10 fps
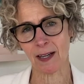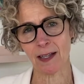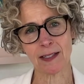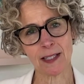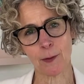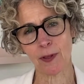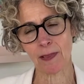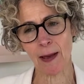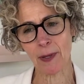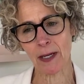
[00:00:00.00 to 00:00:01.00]
iced tea with
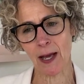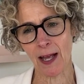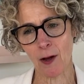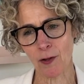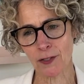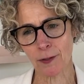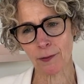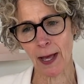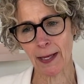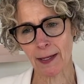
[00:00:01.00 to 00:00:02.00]
lemon. I also
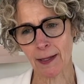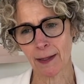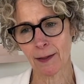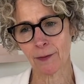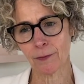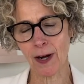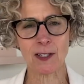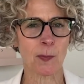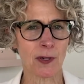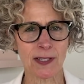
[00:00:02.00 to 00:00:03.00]
like
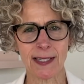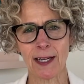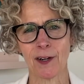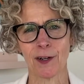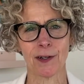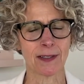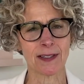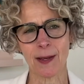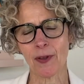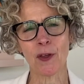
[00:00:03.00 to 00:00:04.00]
raspberry zinger and
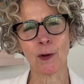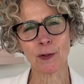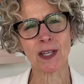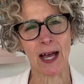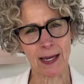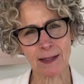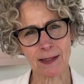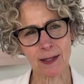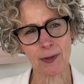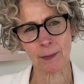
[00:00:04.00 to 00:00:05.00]
some of those iced,
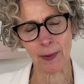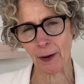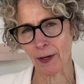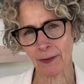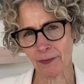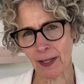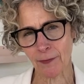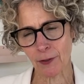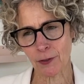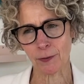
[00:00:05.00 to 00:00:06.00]
some of the berry
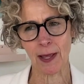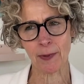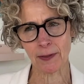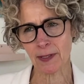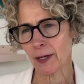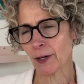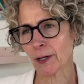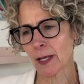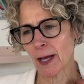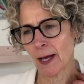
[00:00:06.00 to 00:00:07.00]
flavors or lemon zinger,
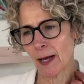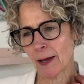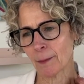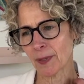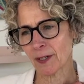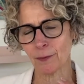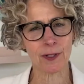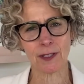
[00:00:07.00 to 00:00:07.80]
but I don't really